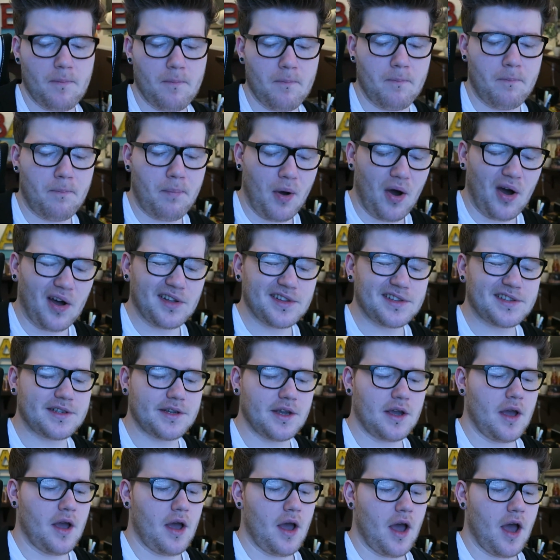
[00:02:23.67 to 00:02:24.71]

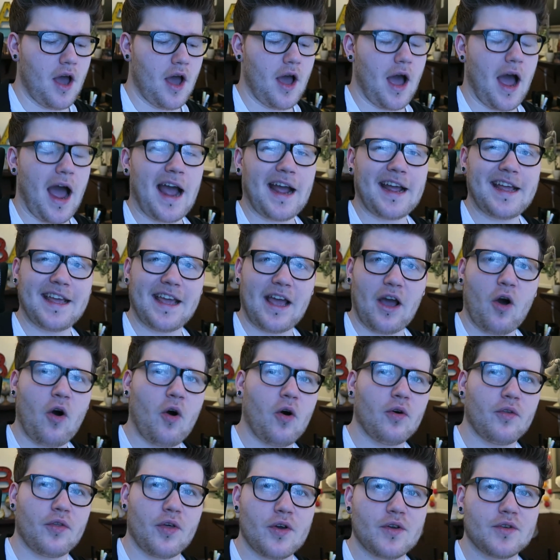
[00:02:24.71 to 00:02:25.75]
but I can get
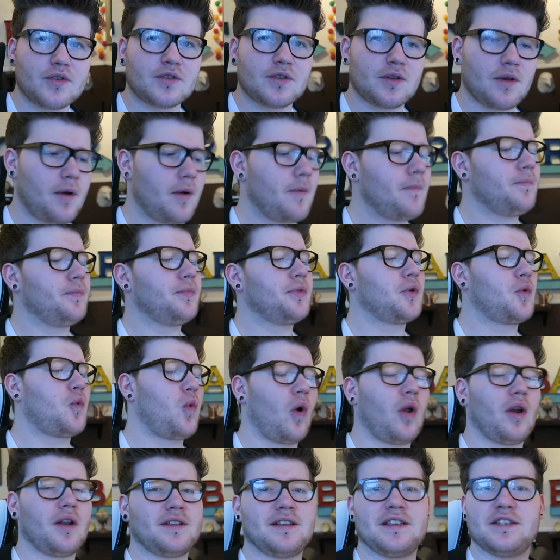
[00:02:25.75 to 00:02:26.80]
all those
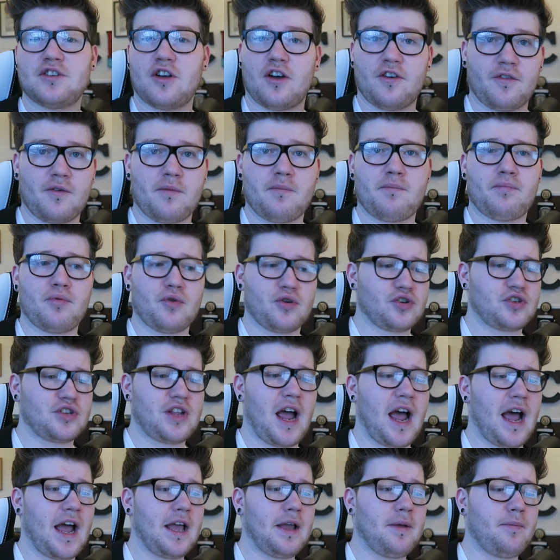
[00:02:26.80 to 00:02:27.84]
qualities of a brush
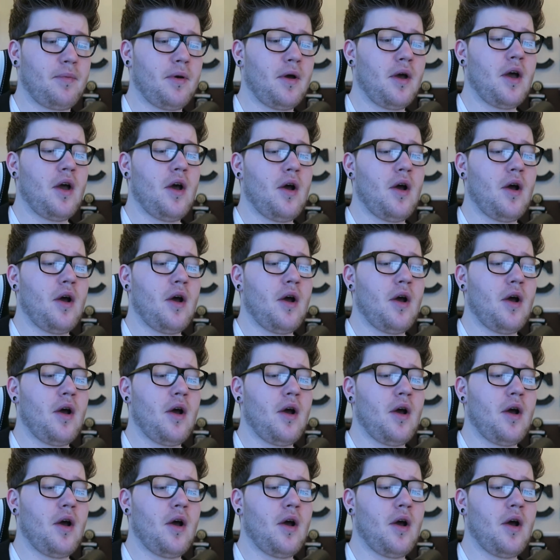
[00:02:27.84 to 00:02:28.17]
type